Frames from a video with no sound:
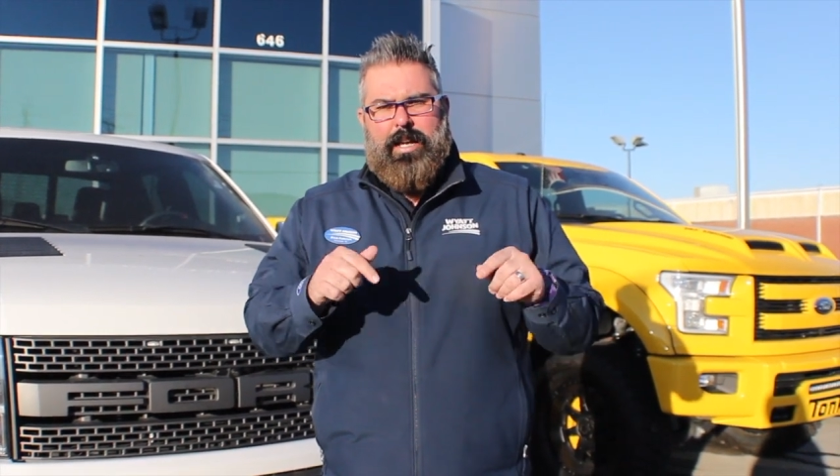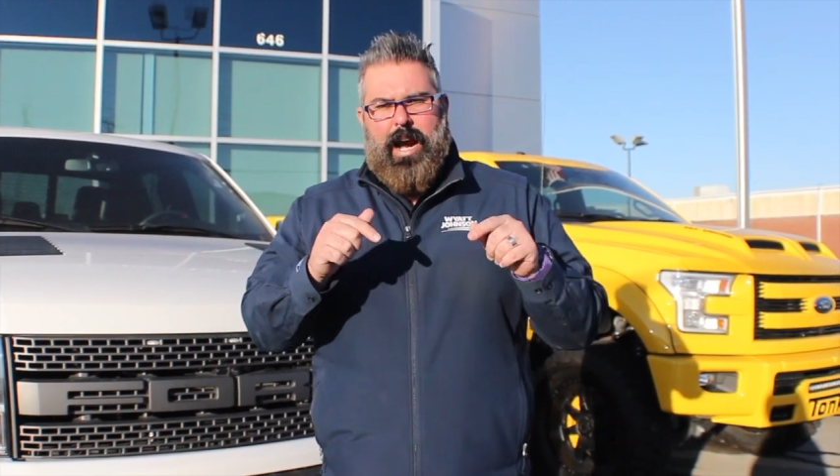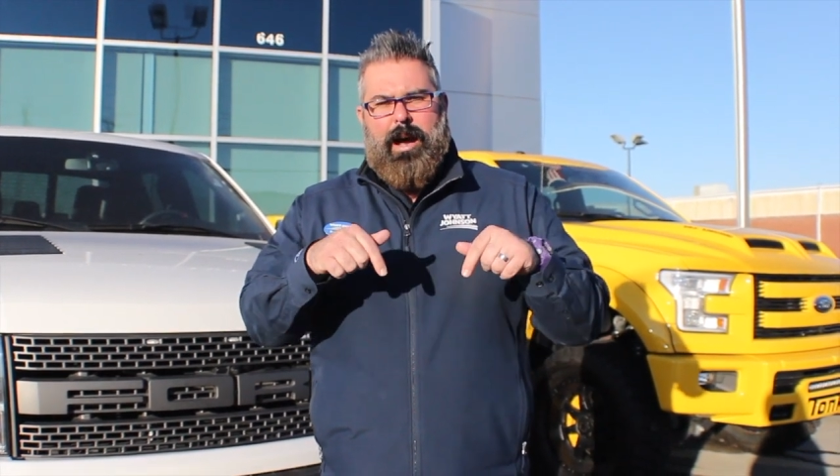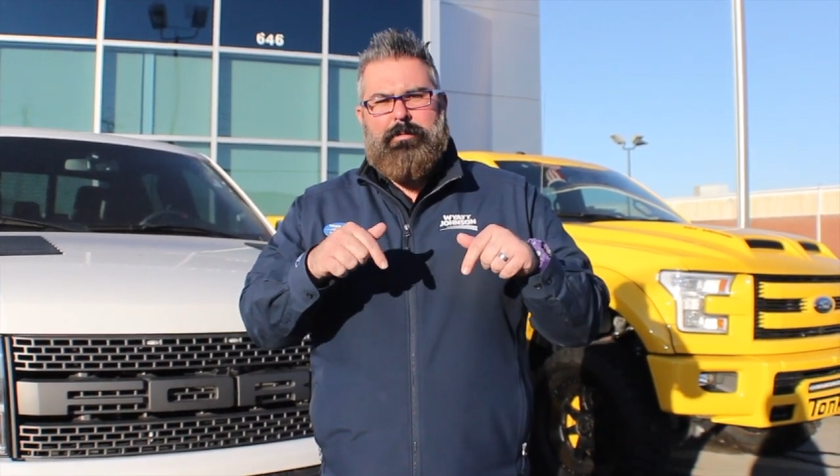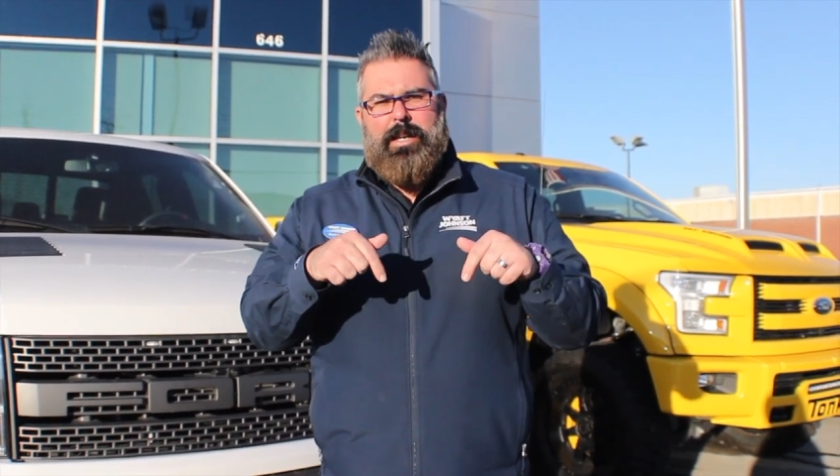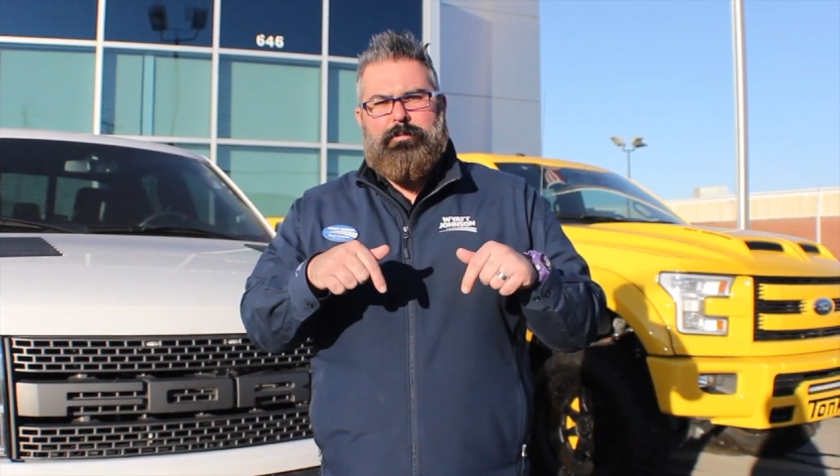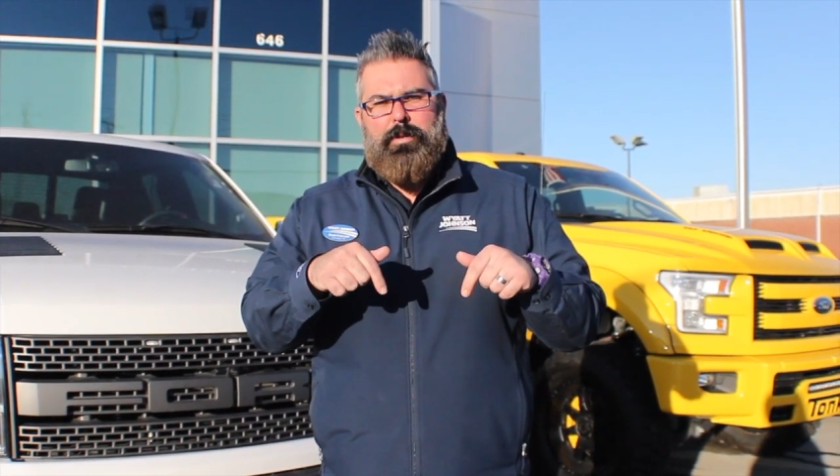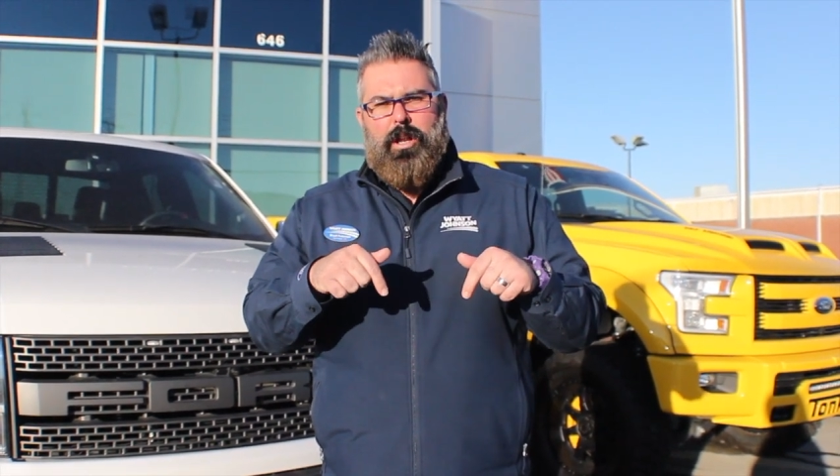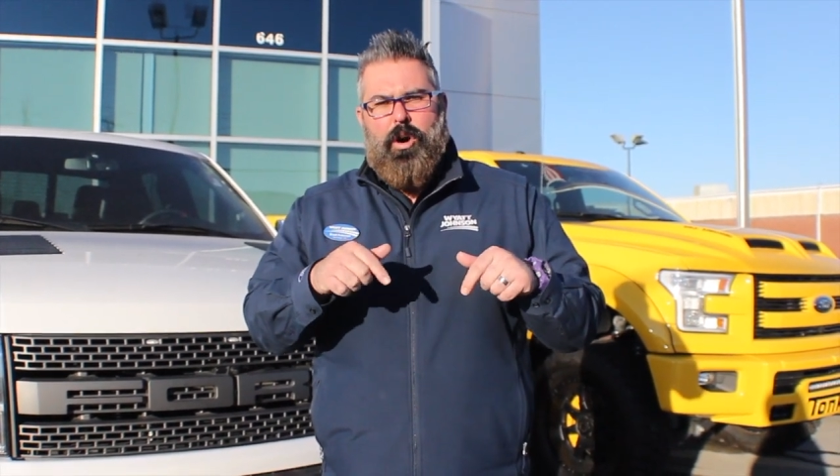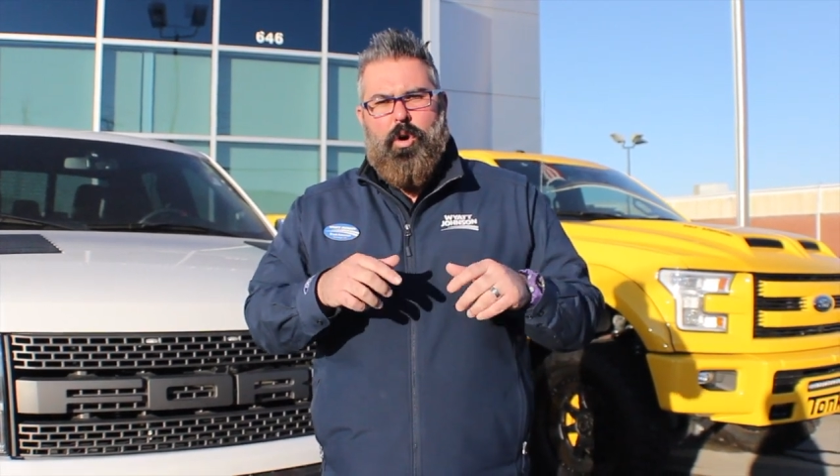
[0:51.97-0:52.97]
comment
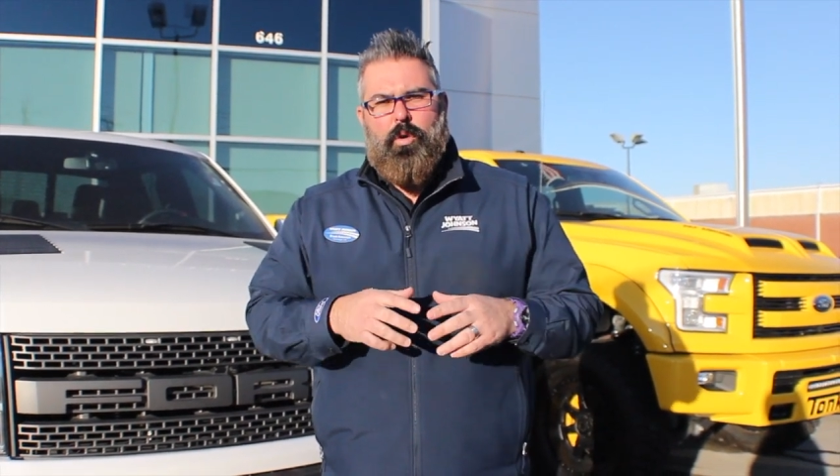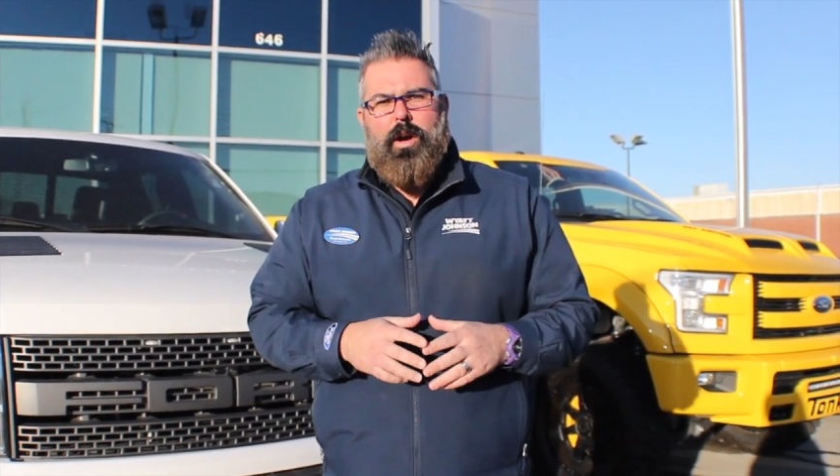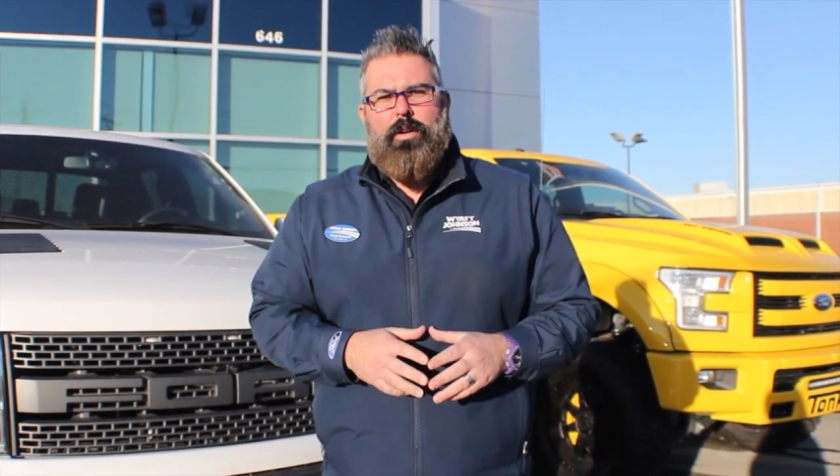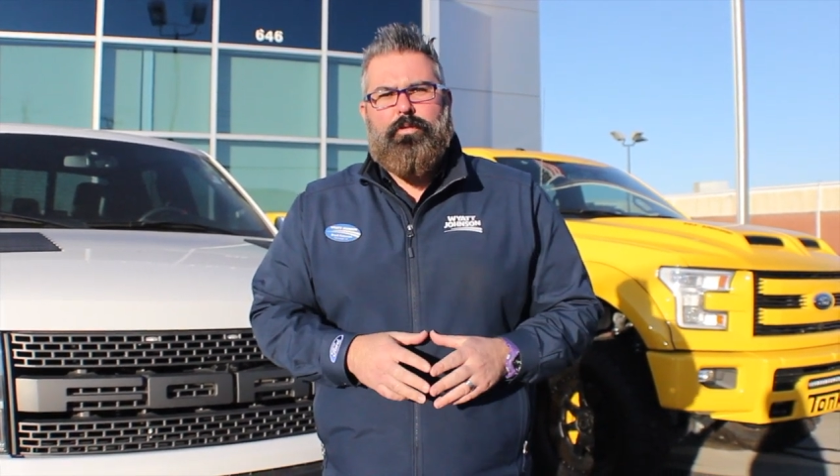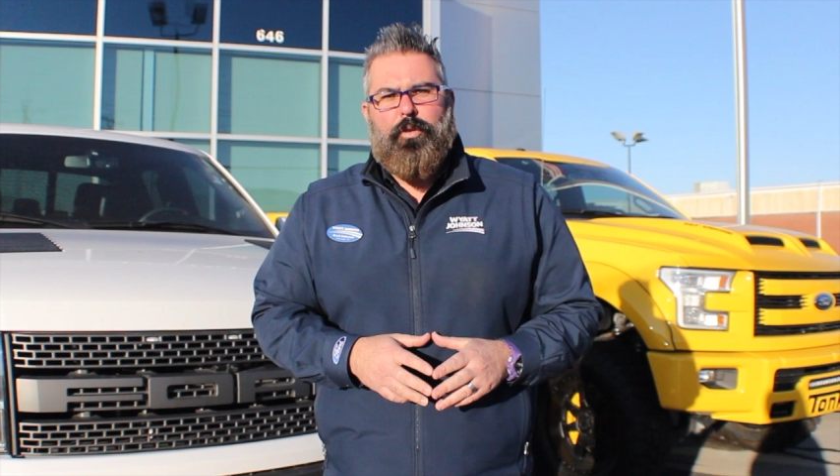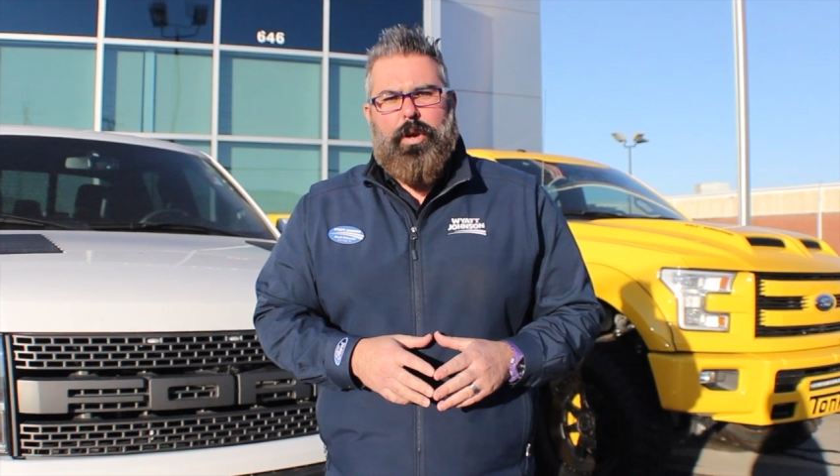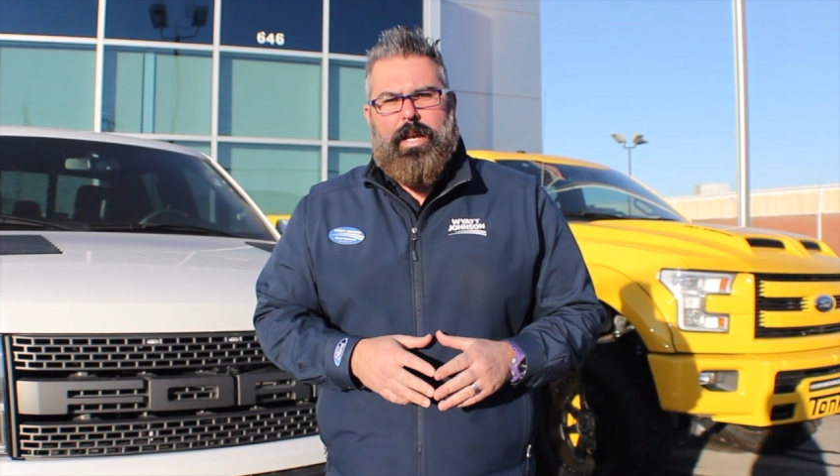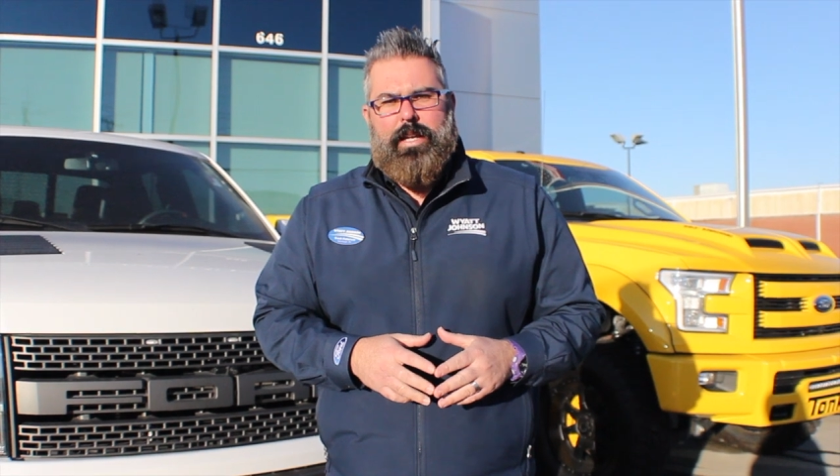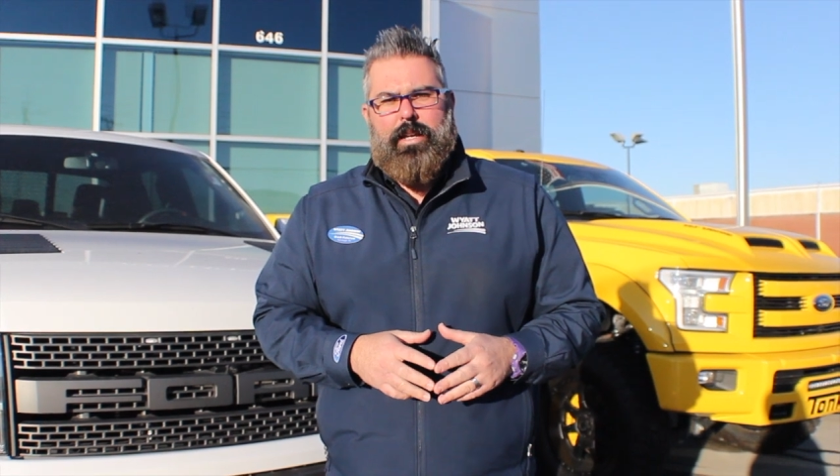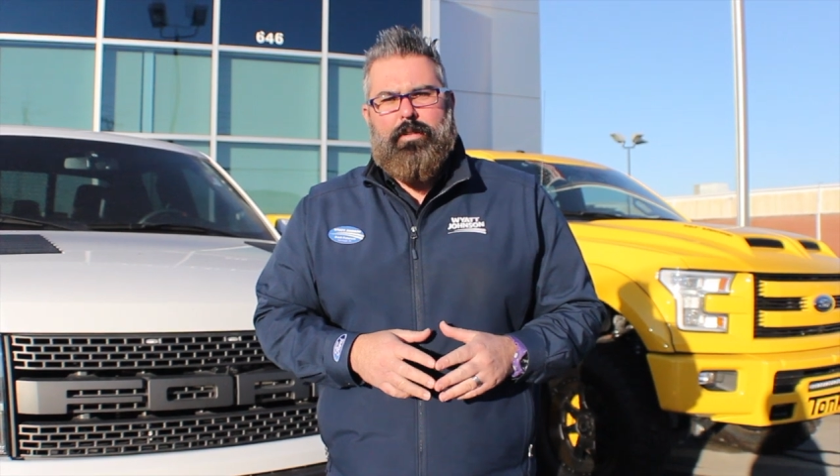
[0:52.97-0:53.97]
below
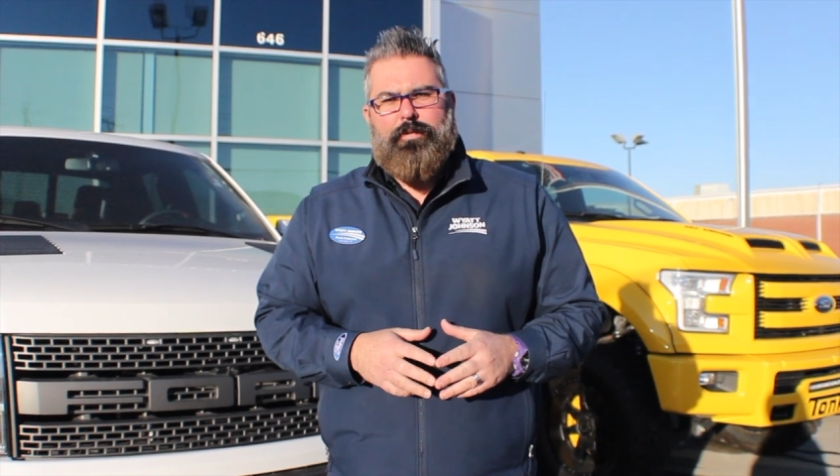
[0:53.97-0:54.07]
Free